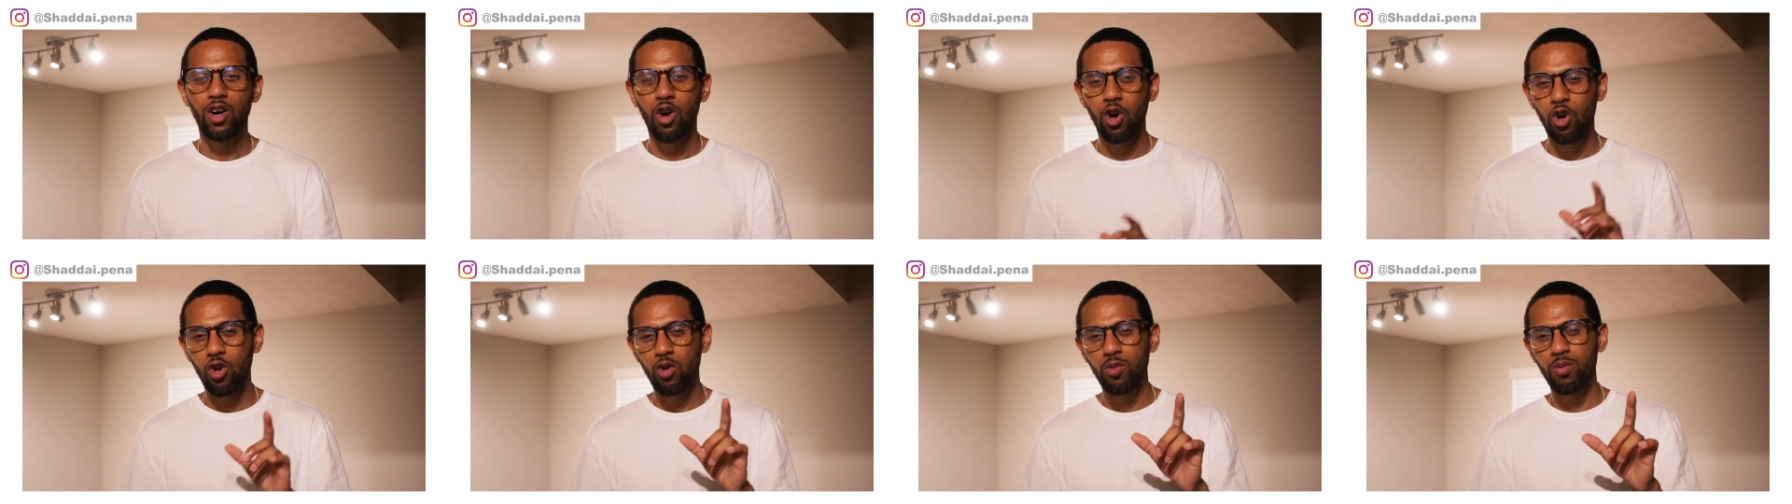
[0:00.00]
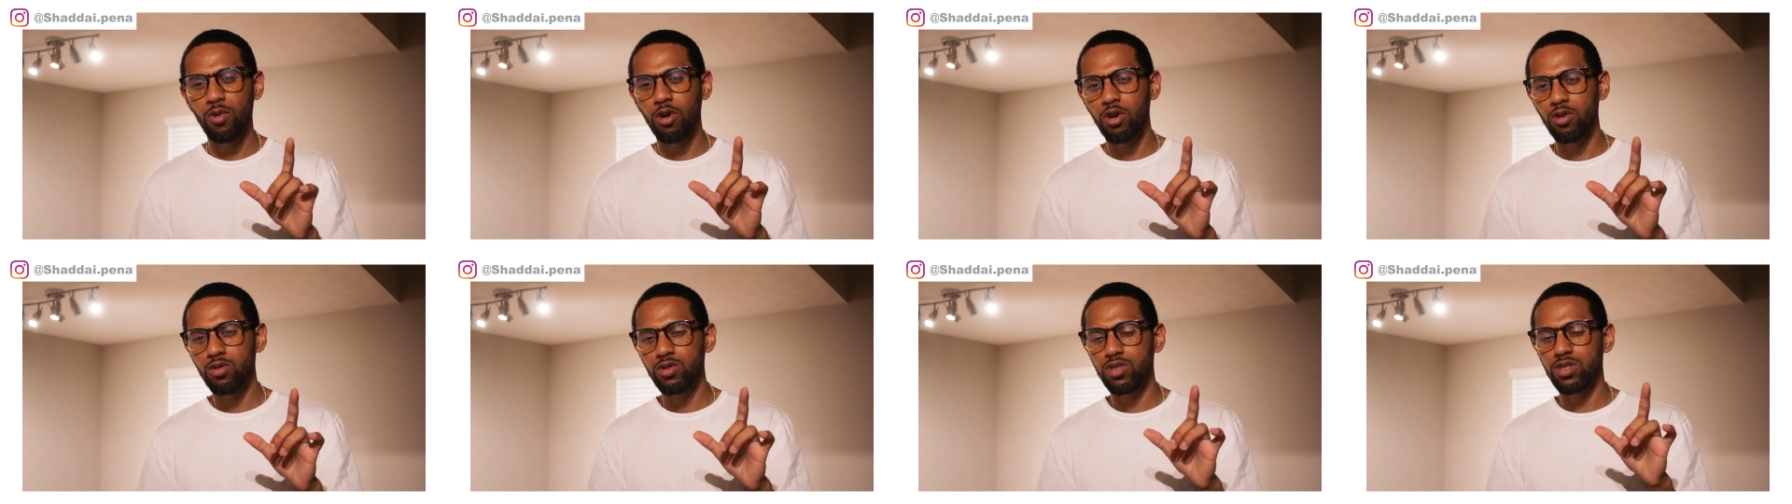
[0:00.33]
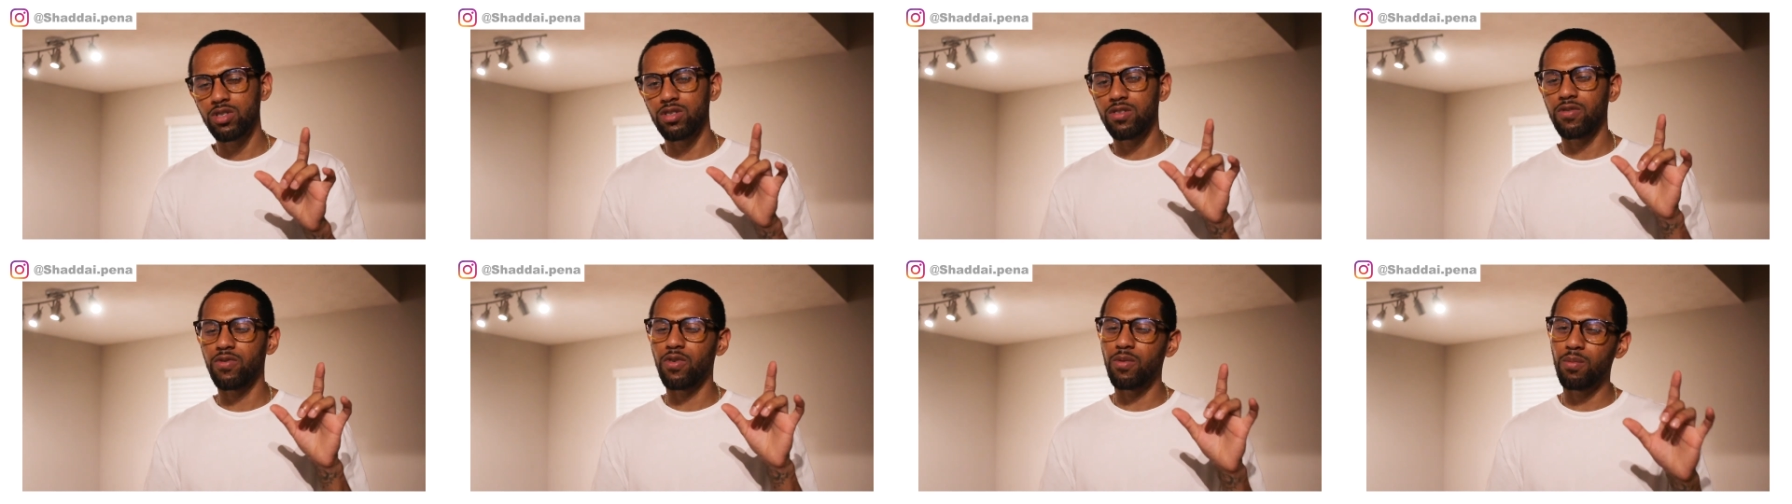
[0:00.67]

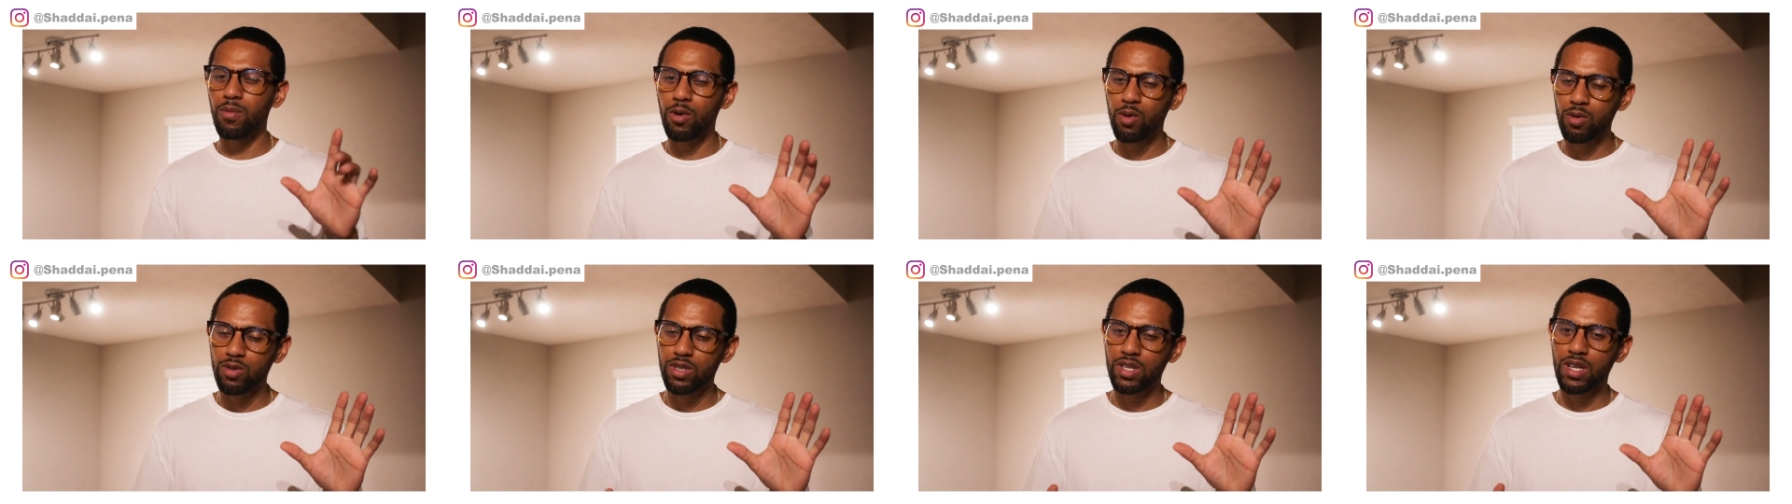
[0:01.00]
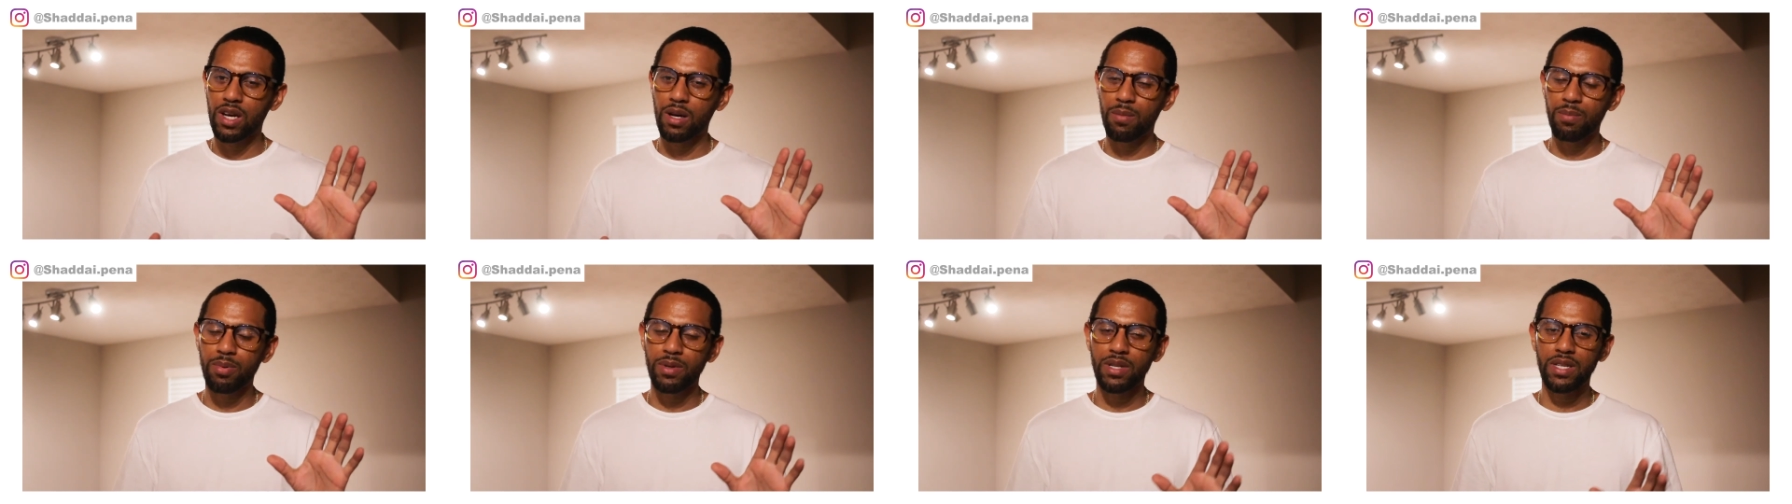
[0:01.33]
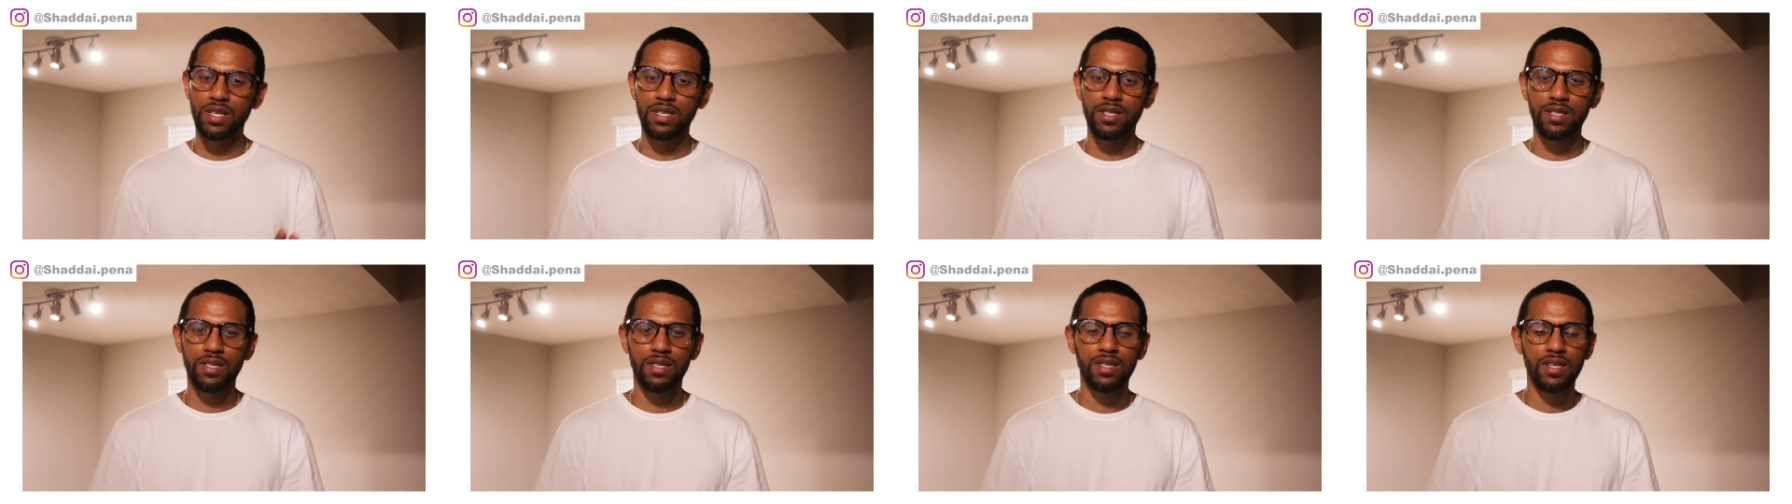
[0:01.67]
almost for most
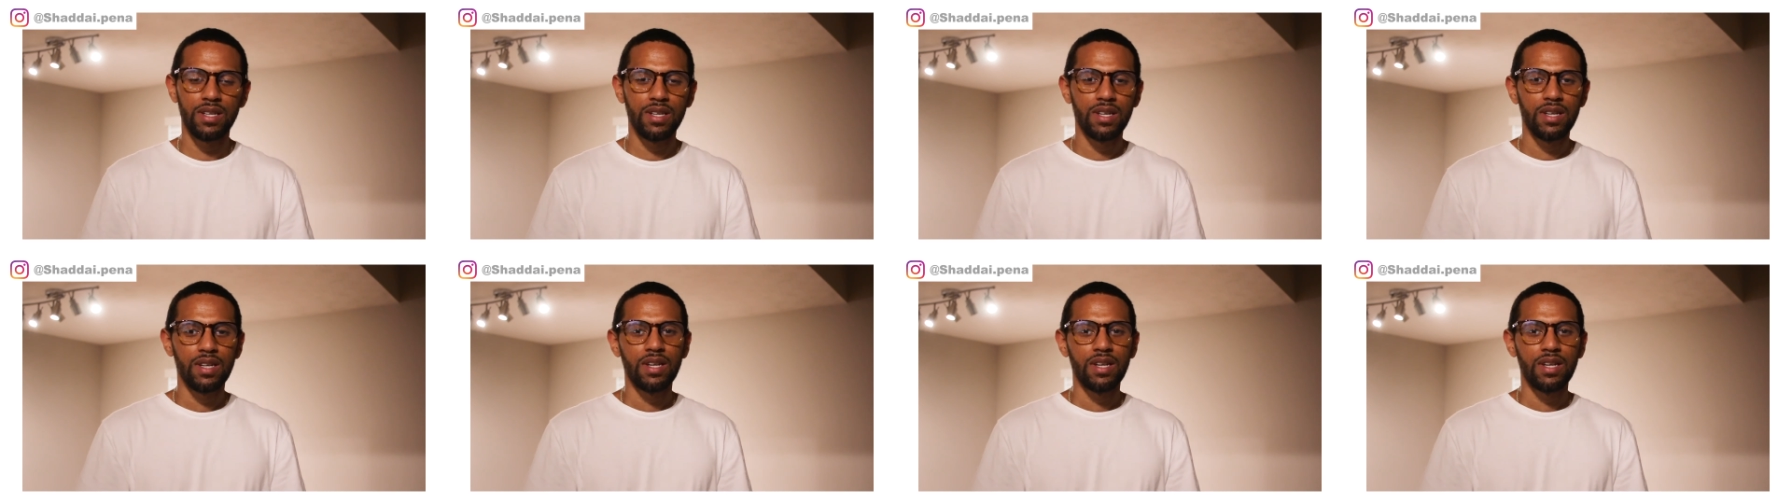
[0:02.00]
companies.